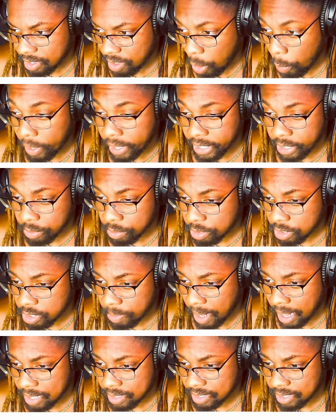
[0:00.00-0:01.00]
awaiting a
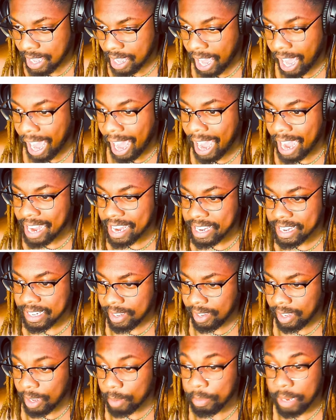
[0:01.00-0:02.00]
response. I
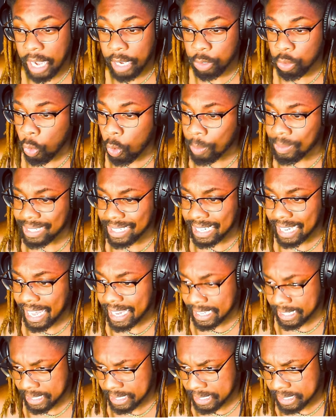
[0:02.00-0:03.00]
am not normally
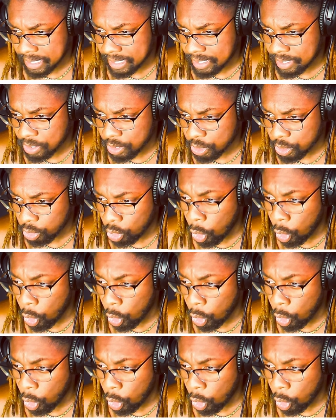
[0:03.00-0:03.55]
like this.